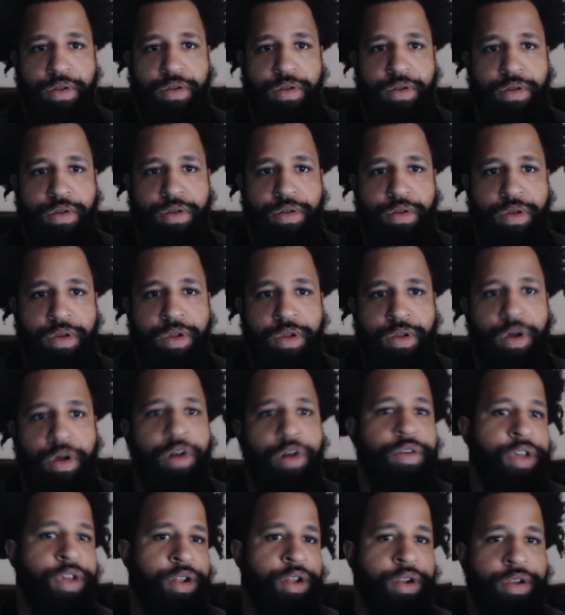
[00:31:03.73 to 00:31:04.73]
Yes. Oh
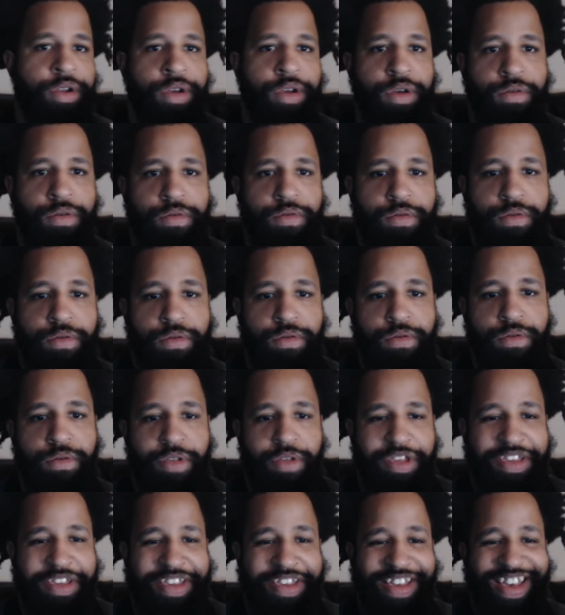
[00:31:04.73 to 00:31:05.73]
yeah, there you
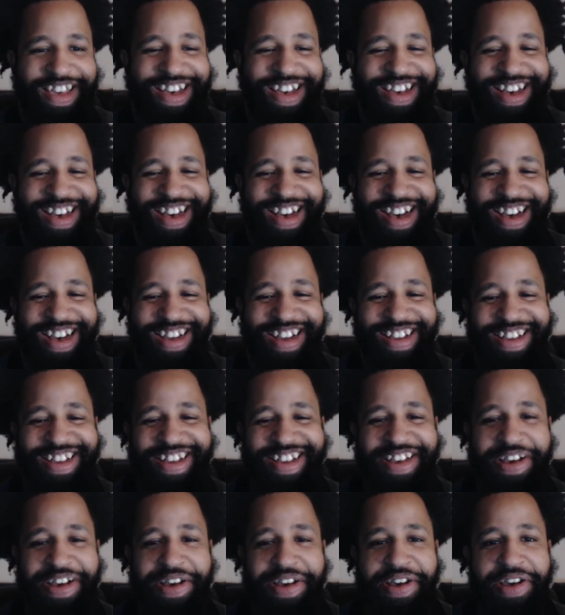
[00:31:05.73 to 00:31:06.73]
go.
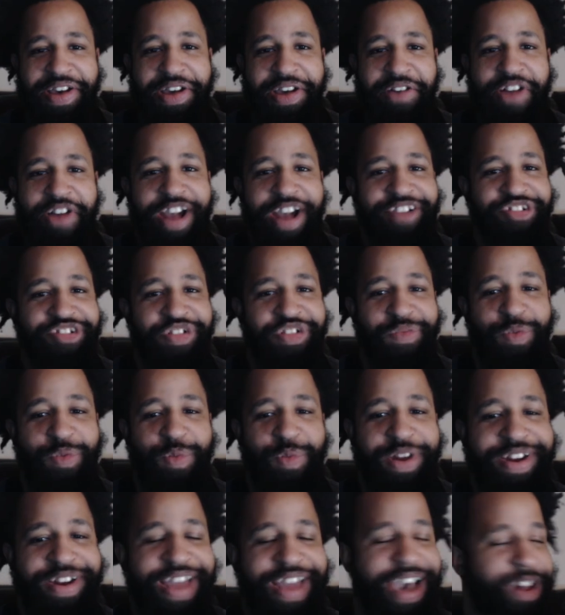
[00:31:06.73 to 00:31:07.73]
Crack streams
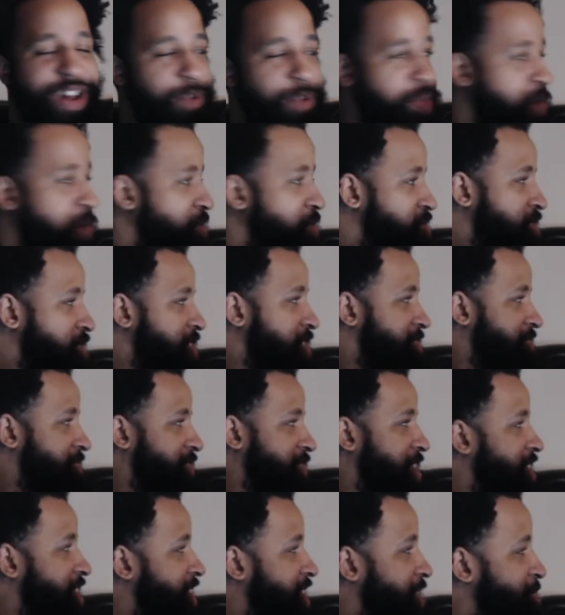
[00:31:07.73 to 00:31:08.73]
went down and people started
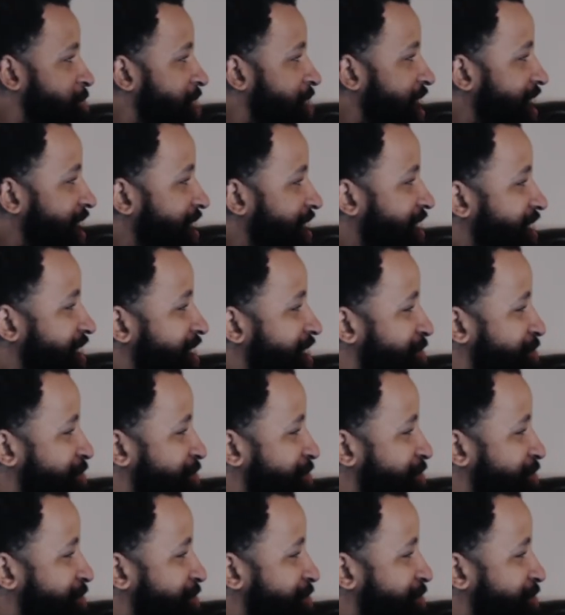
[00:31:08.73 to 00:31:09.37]
fucking panicking, bro.